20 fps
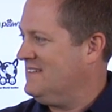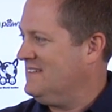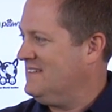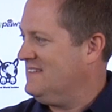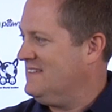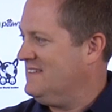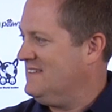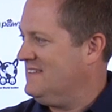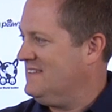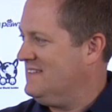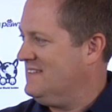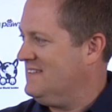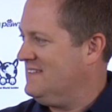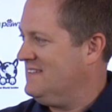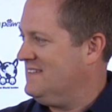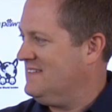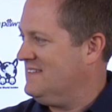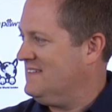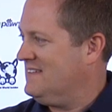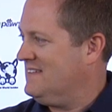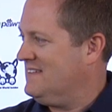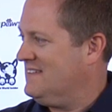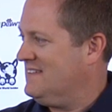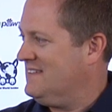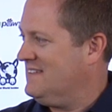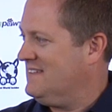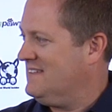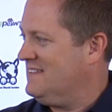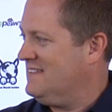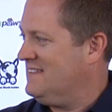
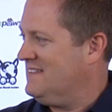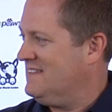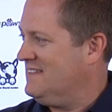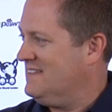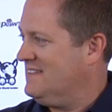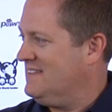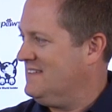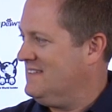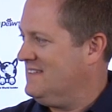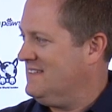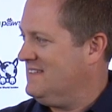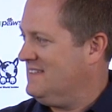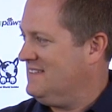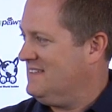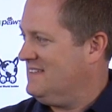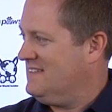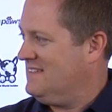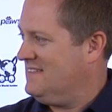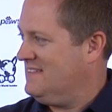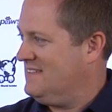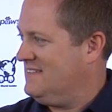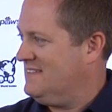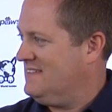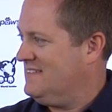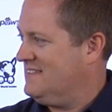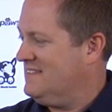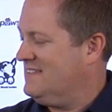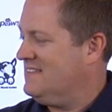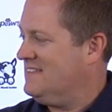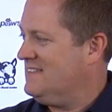
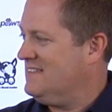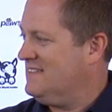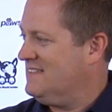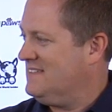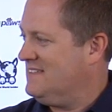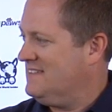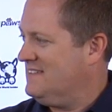This person isn't speaking.